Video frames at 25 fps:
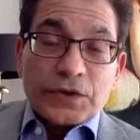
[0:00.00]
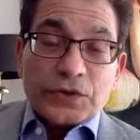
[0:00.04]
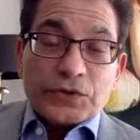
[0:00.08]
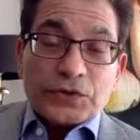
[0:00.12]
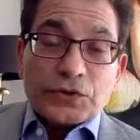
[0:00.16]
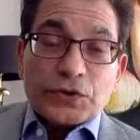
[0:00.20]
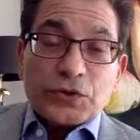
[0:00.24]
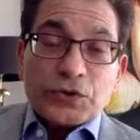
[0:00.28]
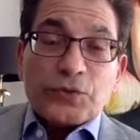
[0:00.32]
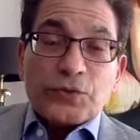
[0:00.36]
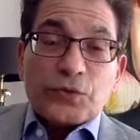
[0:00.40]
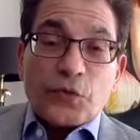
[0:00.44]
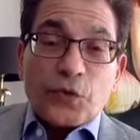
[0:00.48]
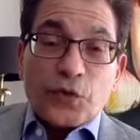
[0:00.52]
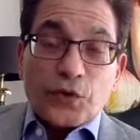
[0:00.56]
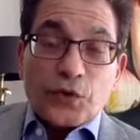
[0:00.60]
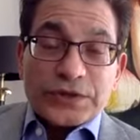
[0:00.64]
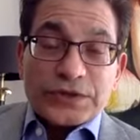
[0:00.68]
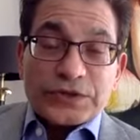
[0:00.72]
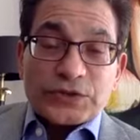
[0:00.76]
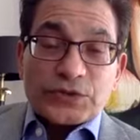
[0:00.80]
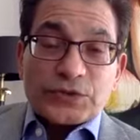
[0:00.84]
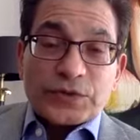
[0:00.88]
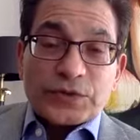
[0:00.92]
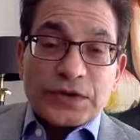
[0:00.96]
So you
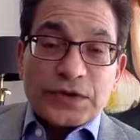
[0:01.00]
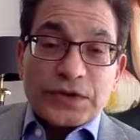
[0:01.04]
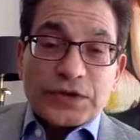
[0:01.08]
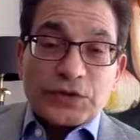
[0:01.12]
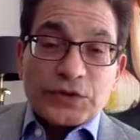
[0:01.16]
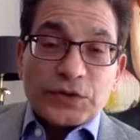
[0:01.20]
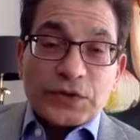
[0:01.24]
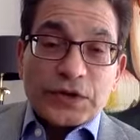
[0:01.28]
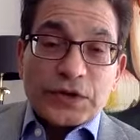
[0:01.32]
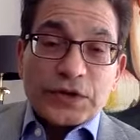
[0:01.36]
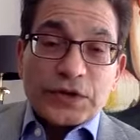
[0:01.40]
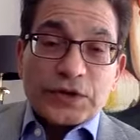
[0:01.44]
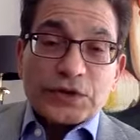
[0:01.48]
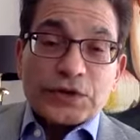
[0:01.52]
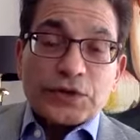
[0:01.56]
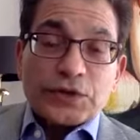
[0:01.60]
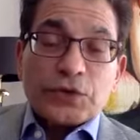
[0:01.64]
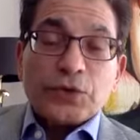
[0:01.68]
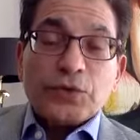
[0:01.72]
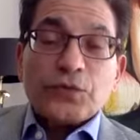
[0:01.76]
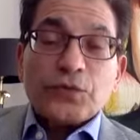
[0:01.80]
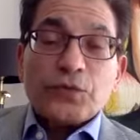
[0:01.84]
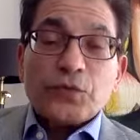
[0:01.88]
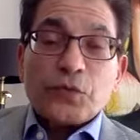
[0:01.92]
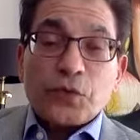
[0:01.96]
focused on education,
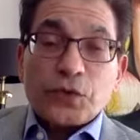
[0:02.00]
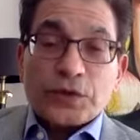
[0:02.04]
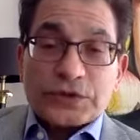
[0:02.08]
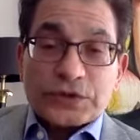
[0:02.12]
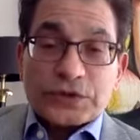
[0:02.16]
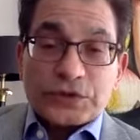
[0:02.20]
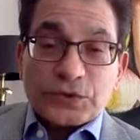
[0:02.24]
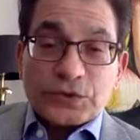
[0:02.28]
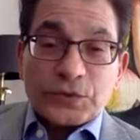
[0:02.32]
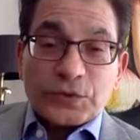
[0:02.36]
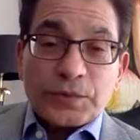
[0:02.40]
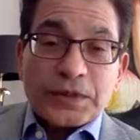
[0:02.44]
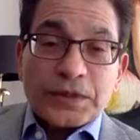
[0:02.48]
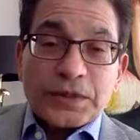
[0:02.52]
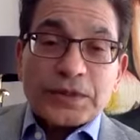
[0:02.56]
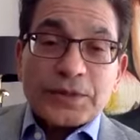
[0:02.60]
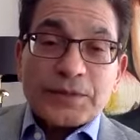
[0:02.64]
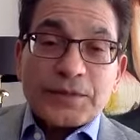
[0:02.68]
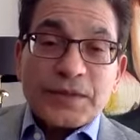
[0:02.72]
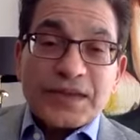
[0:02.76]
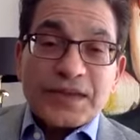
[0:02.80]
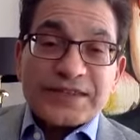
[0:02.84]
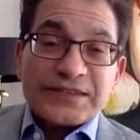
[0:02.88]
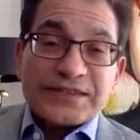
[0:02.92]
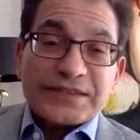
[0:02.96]
you focused on being the
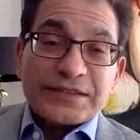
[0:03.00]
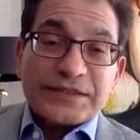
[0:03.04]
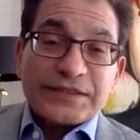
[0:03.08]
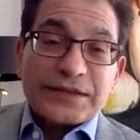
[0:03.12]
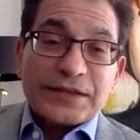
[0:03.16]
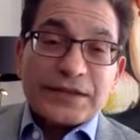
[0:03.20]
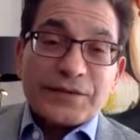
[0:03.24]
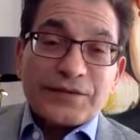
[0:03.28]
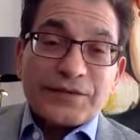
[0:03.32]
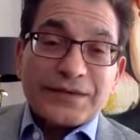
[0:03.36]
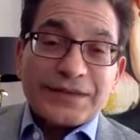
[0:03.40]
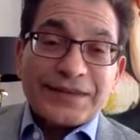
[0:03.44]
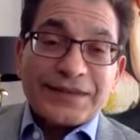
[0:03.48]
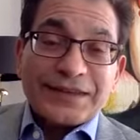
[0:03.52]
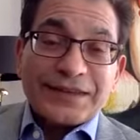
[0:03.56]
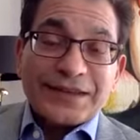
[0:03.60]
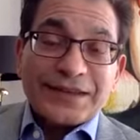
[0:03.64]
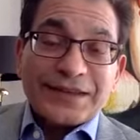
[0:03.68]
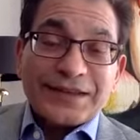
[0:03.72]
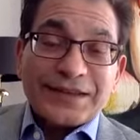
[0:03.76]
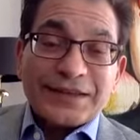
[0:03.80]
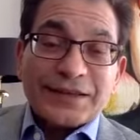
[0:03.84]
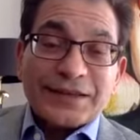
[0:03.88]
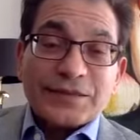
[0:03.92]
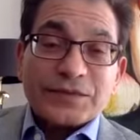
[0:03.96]
best at everything
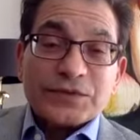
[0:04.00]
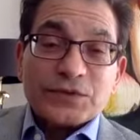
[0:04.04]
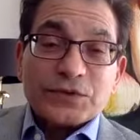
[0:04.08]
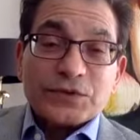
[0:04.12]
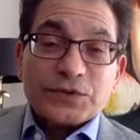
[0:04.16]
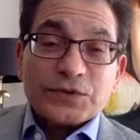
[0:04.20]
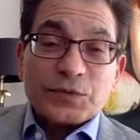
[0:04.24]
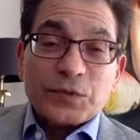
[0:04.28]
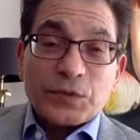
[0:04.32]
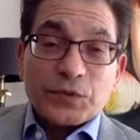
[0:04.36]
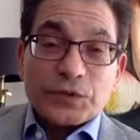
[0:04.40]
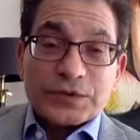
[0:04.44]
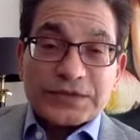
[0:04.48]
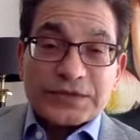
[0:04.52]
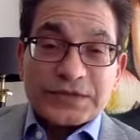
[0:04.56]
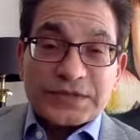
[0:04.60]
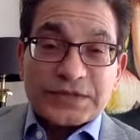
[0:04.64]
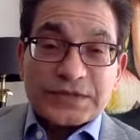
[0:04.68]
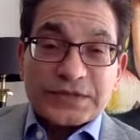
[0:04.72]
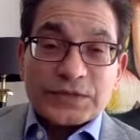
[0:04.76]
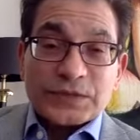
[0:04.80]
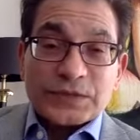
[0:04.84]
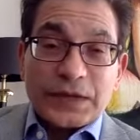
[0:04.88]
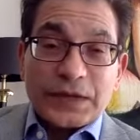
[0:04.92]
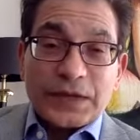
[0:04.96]
in terms of sports
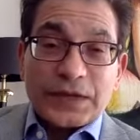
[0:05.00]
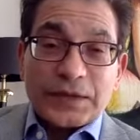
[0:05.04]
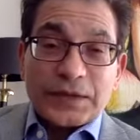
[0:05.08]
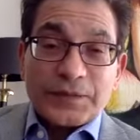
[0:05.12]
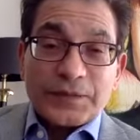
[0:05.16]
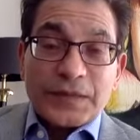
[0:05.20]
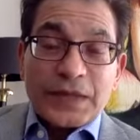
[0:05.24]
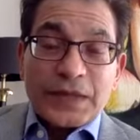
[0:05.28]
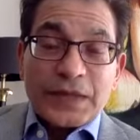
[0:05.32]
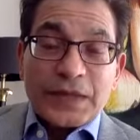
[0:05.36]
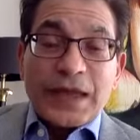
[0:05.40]
as well,